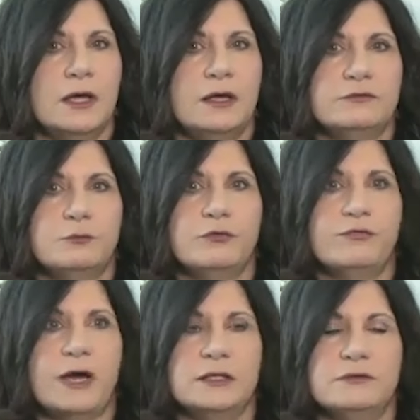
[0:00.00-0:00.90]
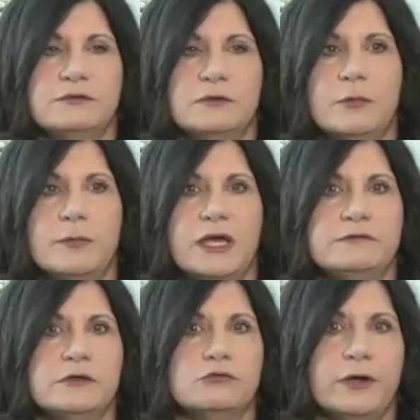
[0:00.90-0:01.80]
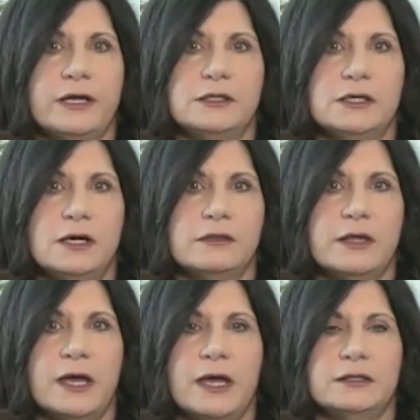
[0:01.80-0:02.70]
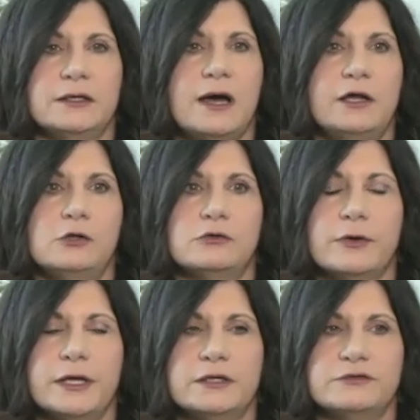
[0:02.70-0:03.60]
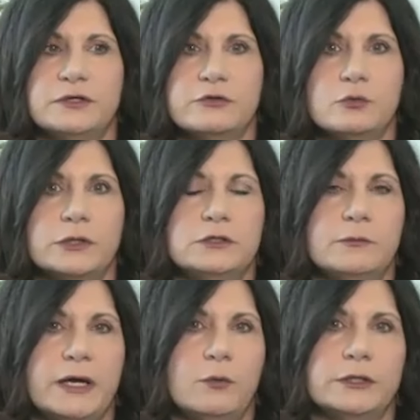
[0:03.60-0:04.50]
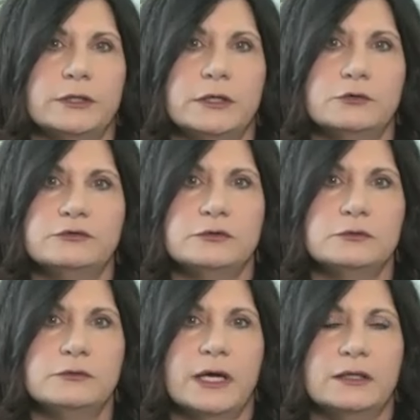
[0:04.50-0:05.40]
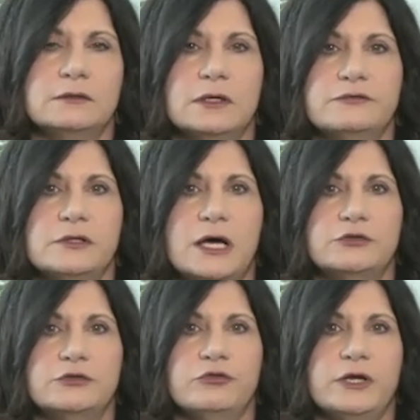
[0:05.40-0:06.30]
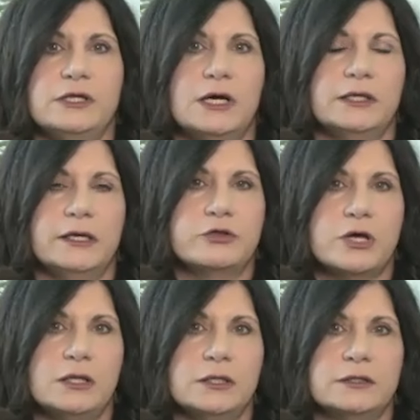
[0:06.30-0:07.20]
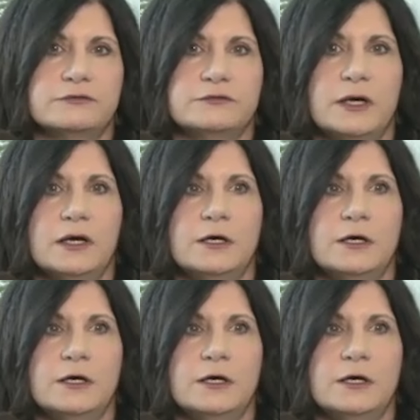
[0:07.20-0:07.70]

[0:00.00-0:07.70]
has provided some amazing training on that. Kyle Gray is another one you might want to go to that does a lot of training on angelics.